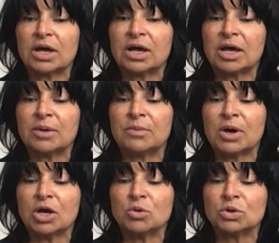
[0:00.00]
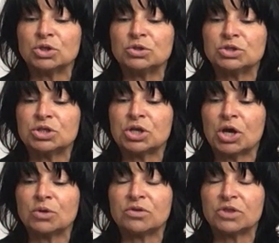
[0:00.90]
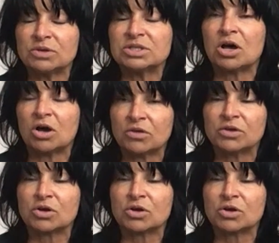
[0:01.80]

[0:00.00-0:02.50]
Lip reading: I want you to know that those are the